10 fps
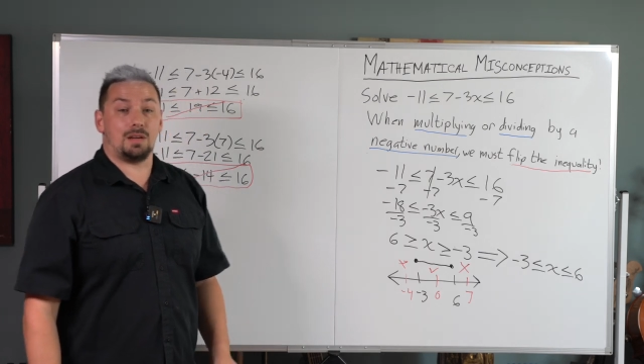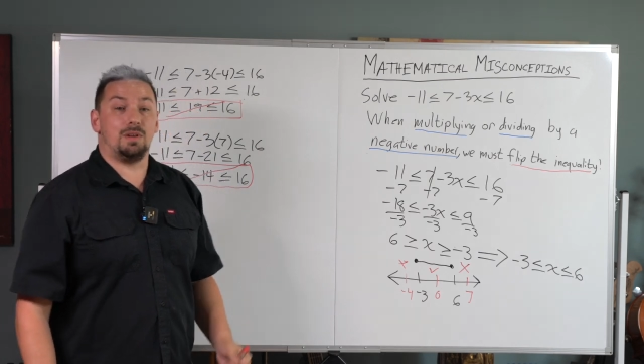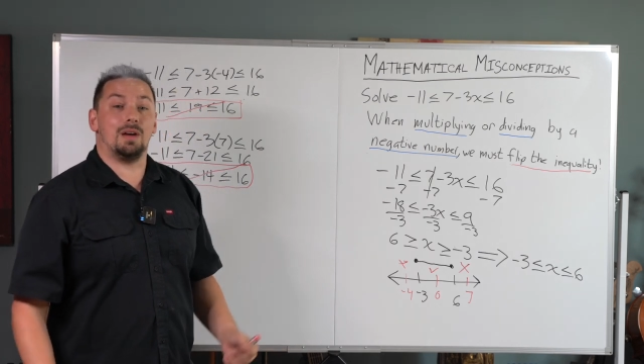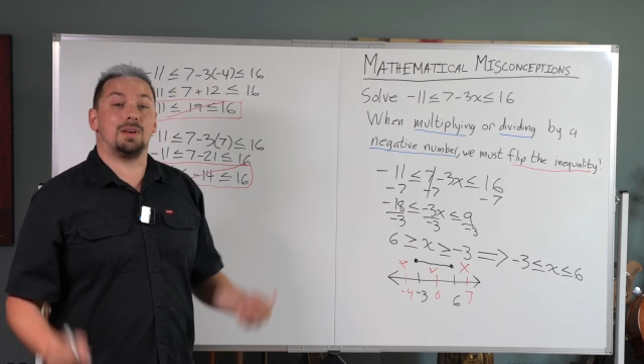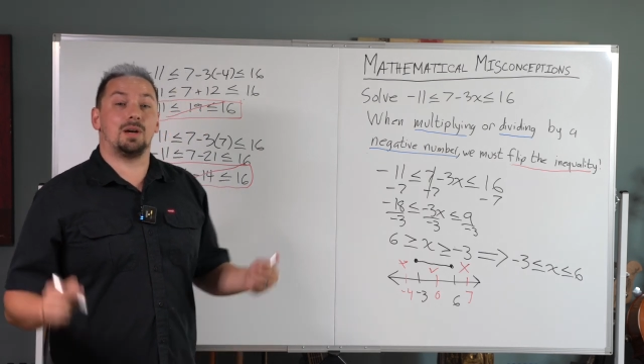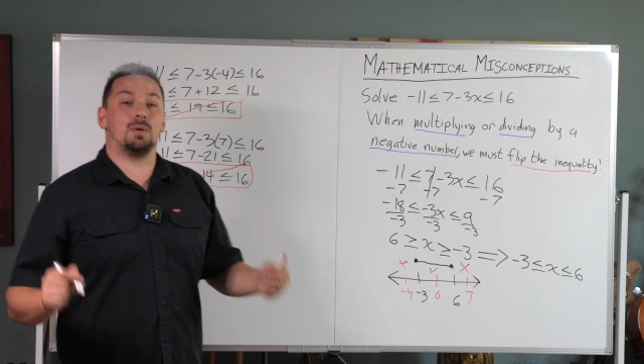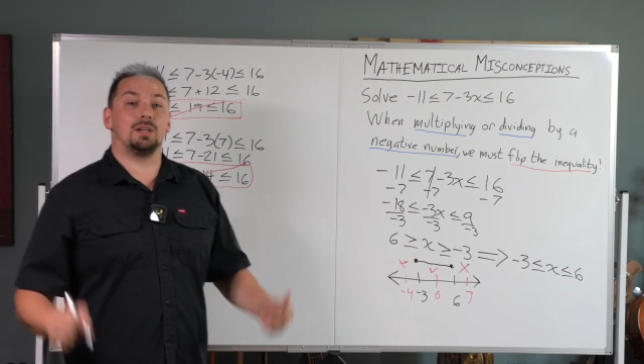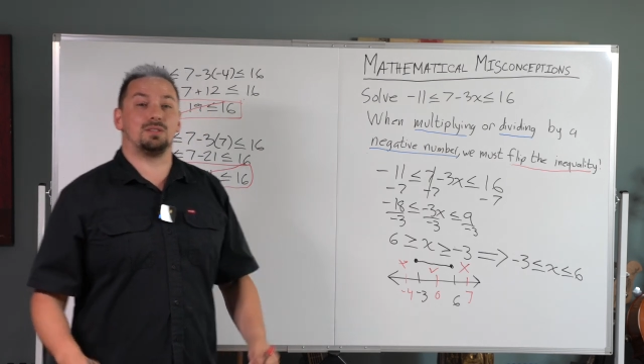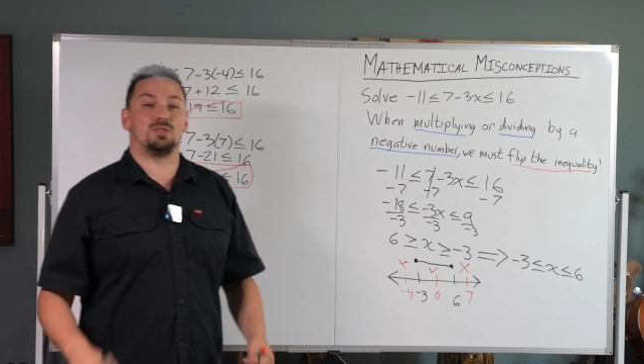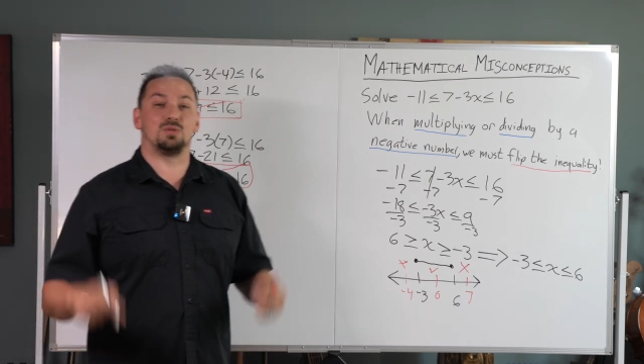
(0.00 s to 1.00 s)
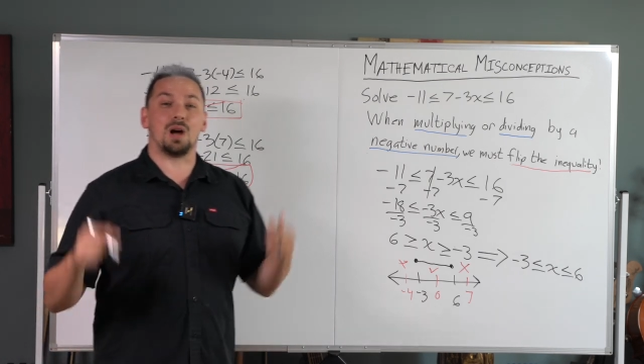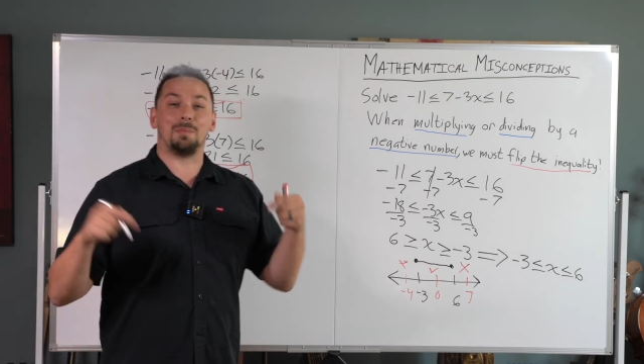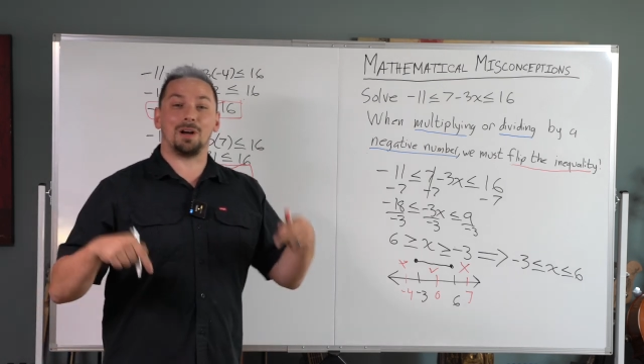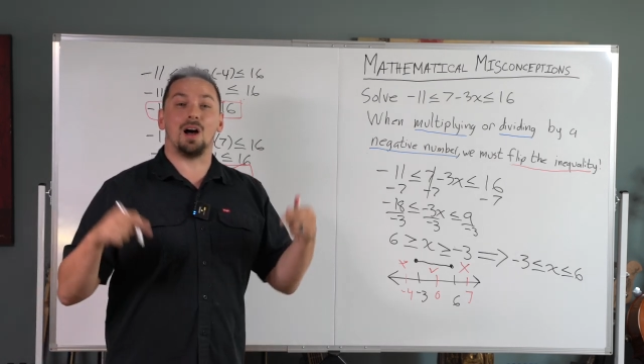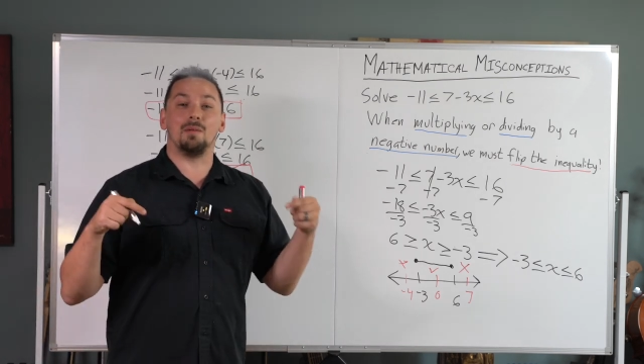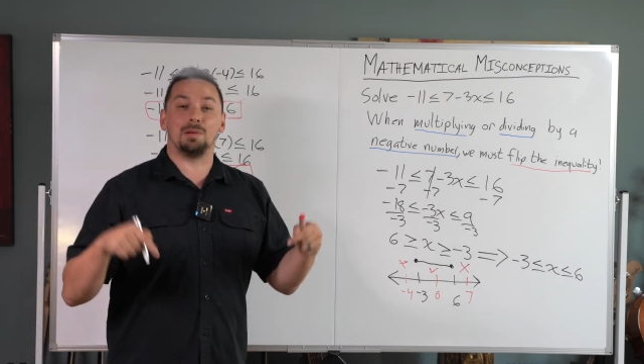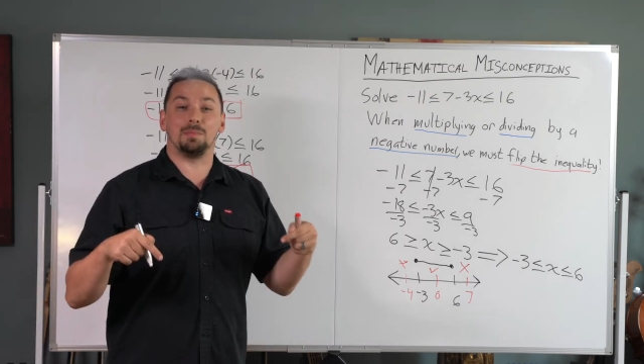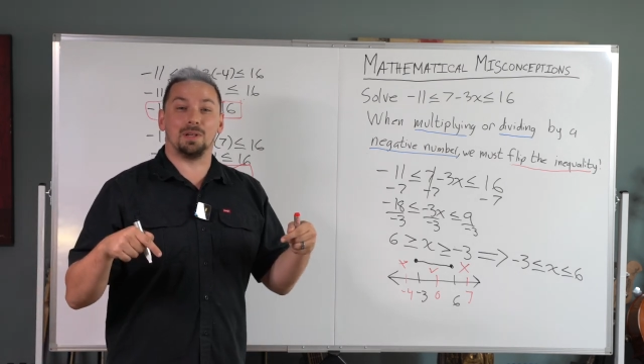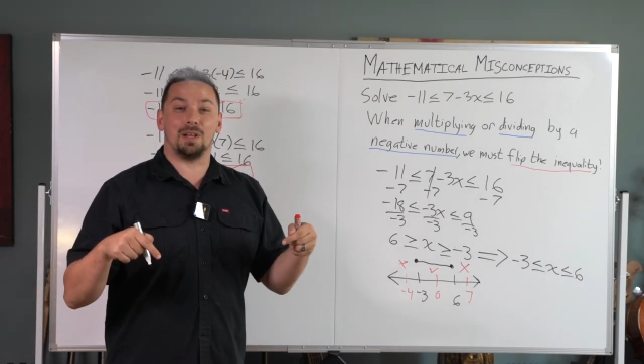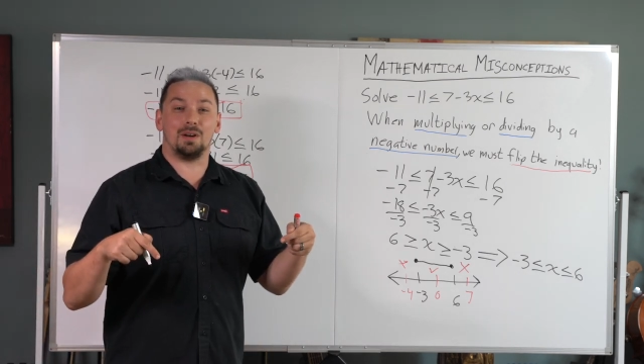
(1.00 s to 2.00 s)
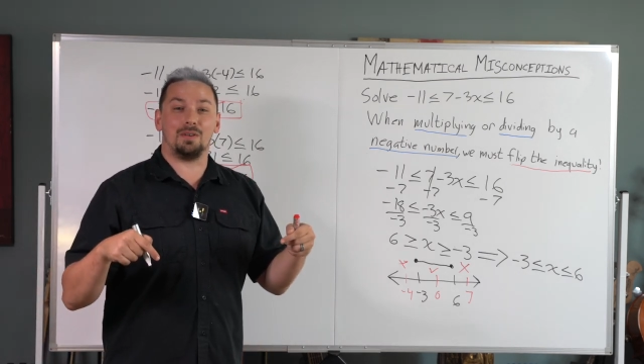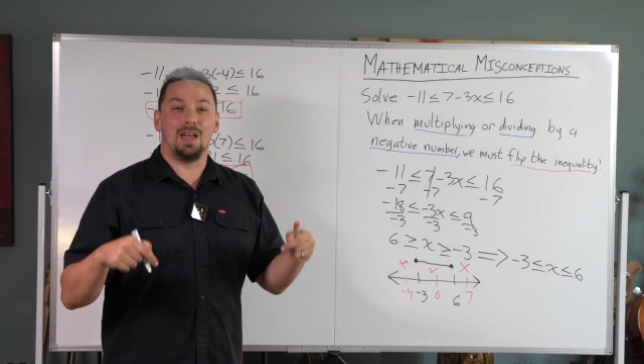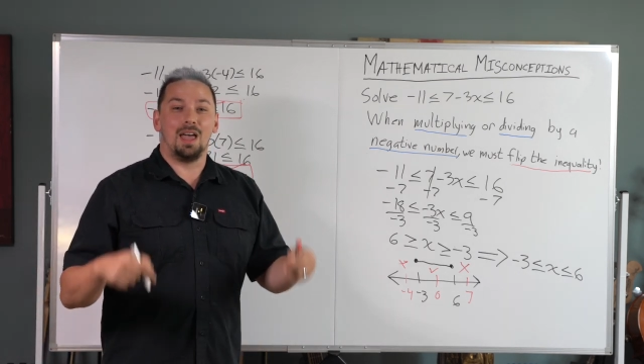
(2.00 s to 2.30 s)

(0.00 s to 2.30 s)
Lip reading: If you have any questions, drop a comment below.